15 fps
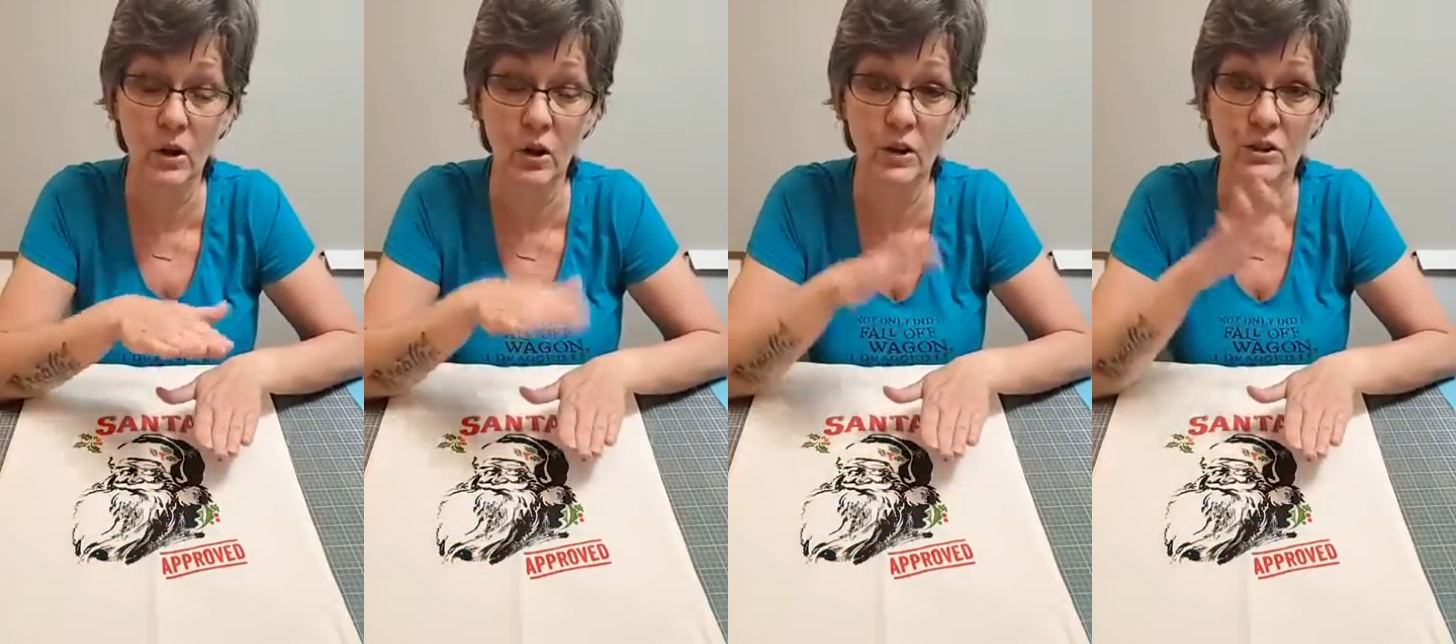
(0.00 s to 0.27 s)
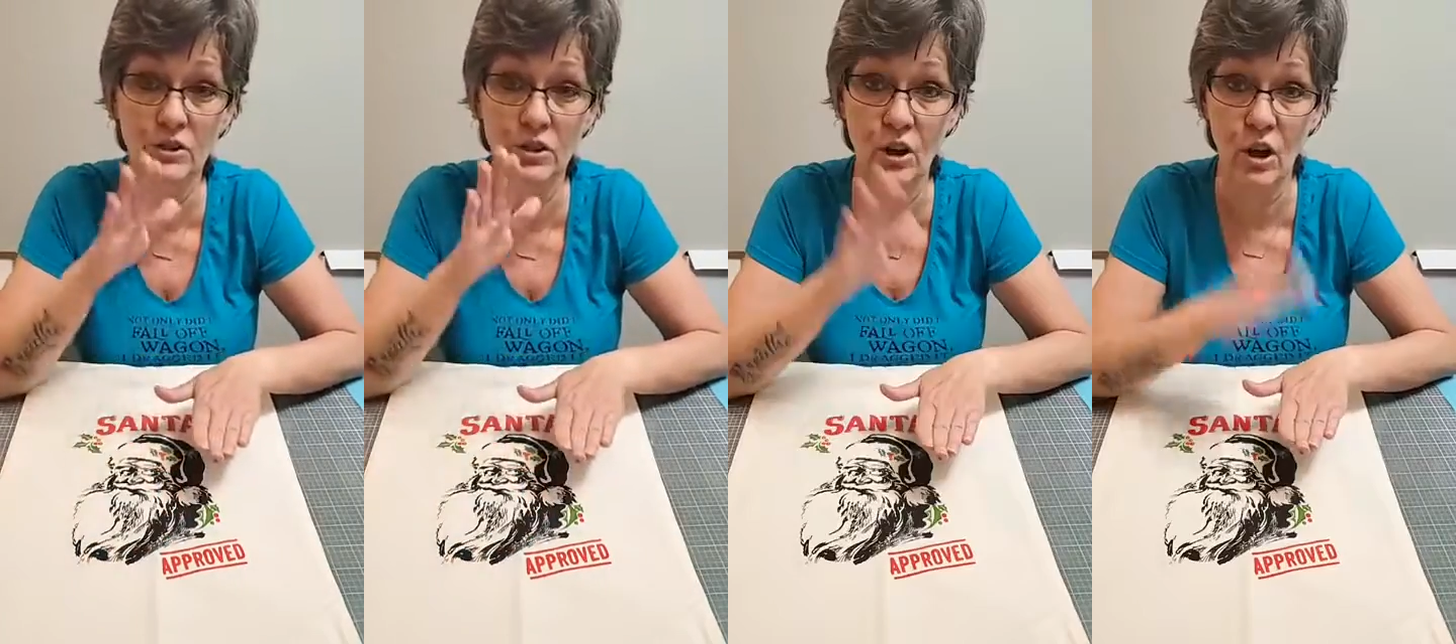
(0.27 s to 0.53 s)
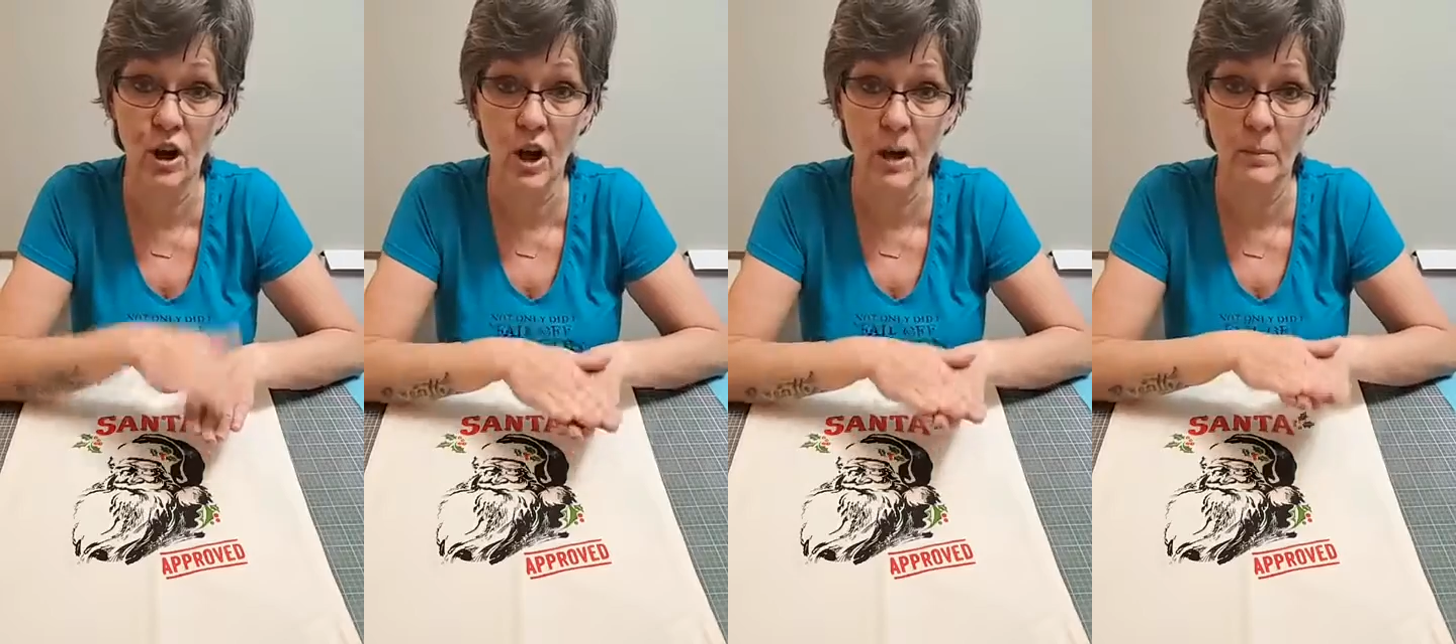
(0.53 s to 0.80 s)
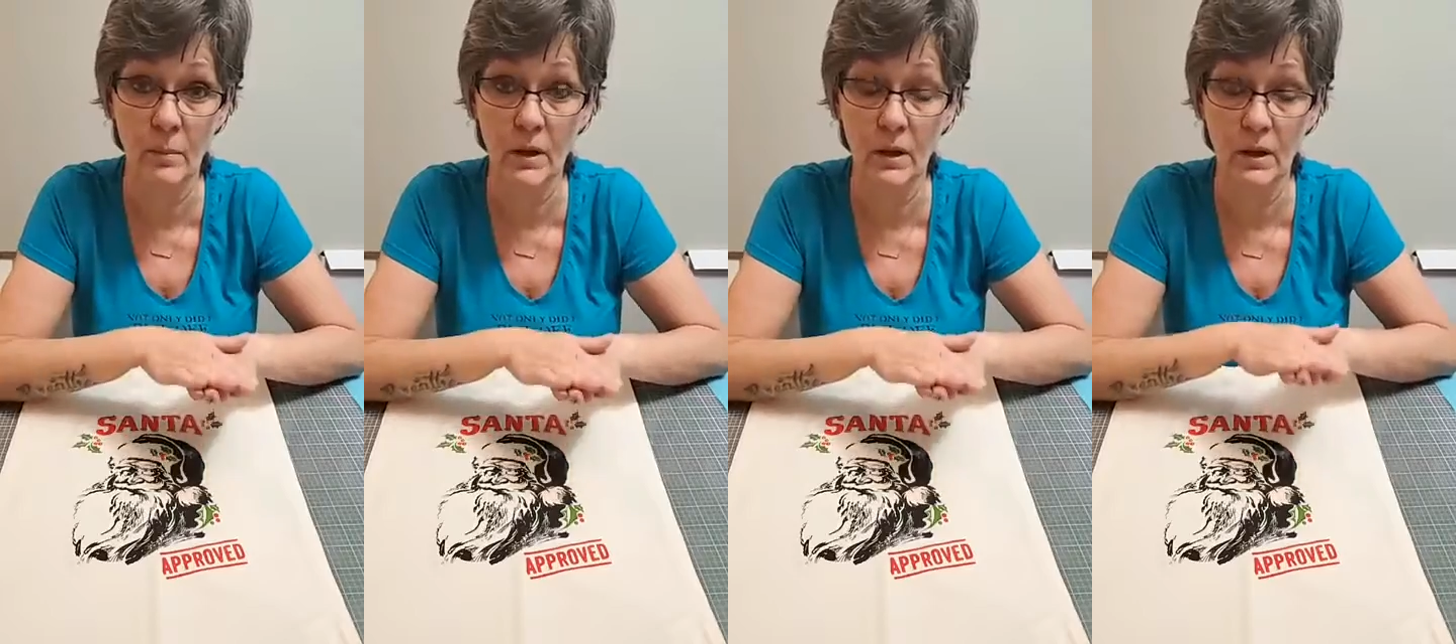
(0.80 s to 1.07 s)
on
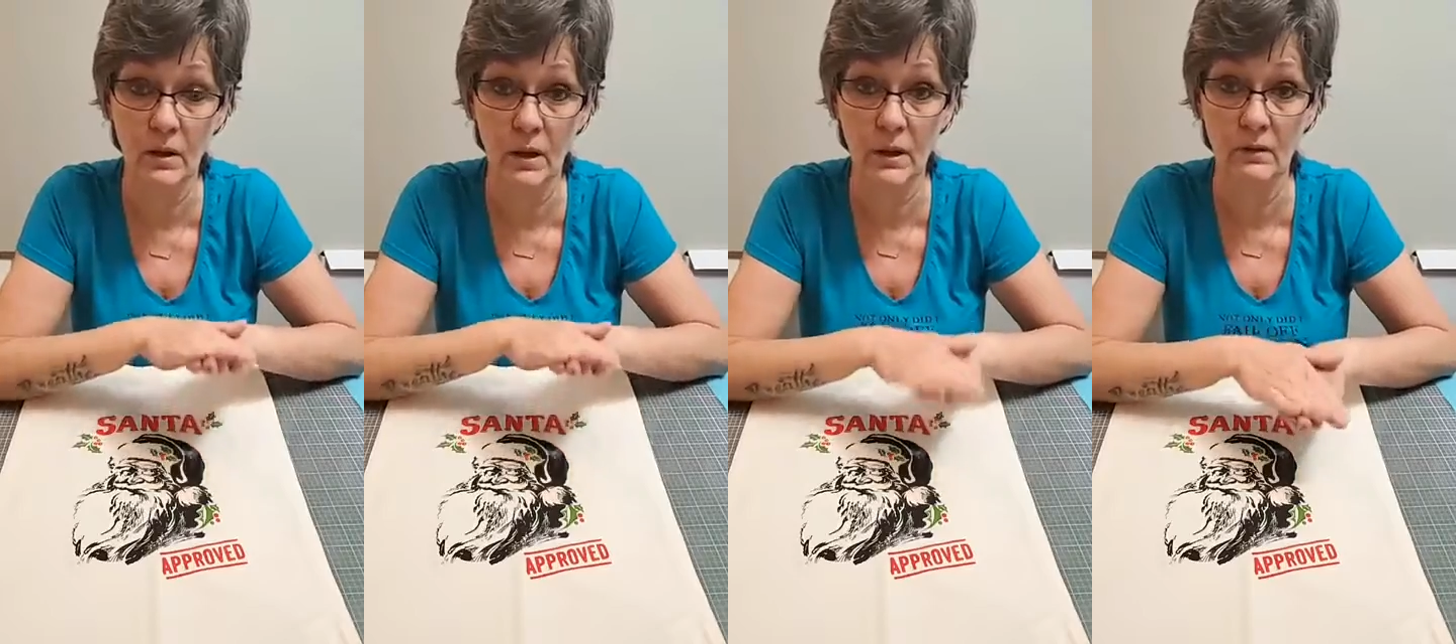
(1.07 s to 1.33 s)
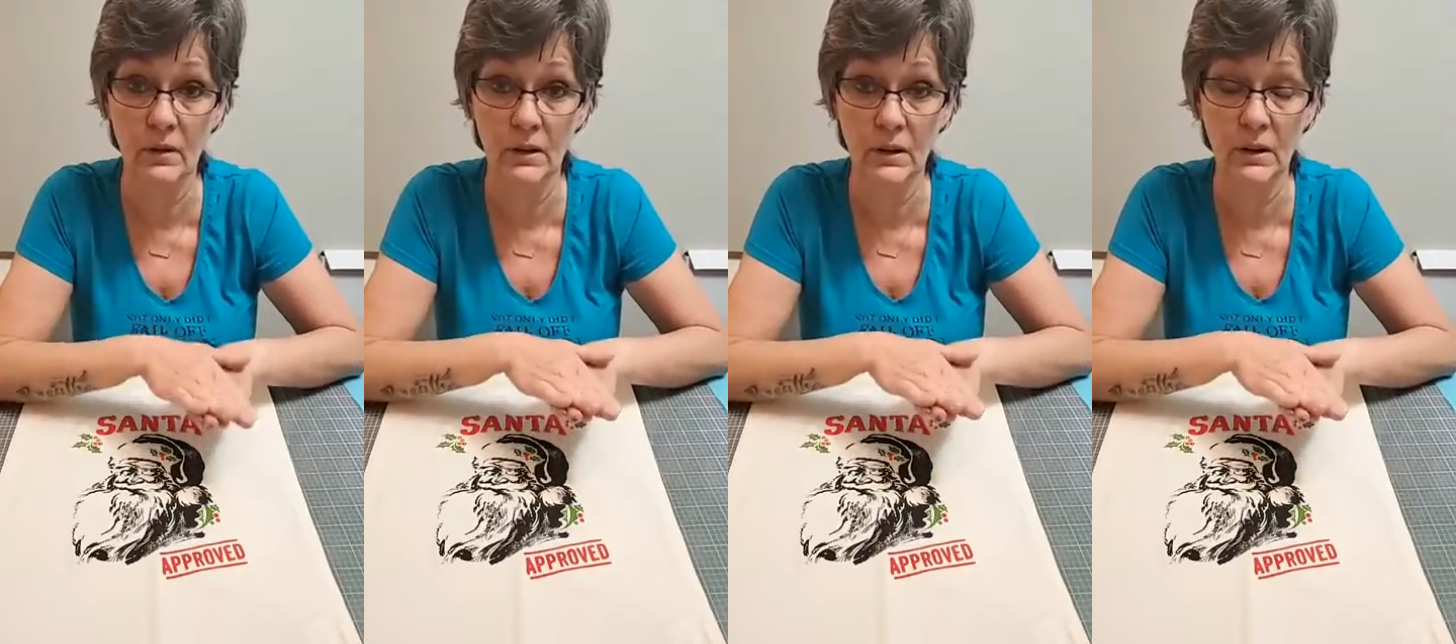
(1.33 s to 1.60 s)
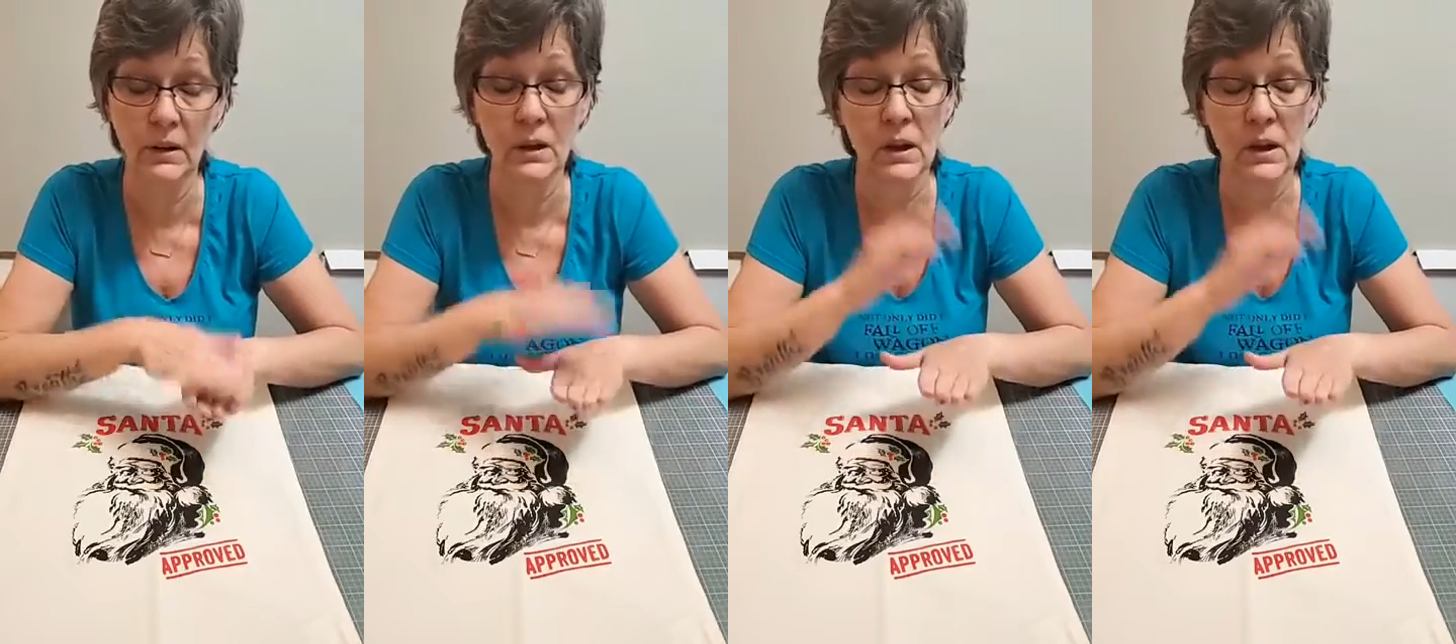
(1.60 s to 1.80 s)
top of it.